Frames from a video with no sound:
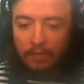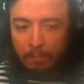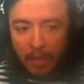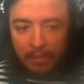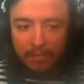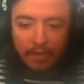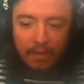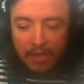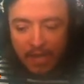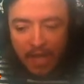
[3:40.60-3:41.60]
Expanded
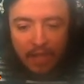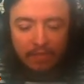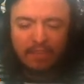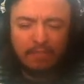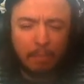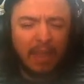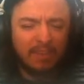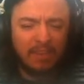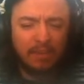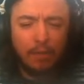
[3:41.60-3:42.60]
and enhanced.
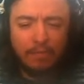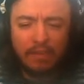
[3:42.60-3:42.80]
Expanded?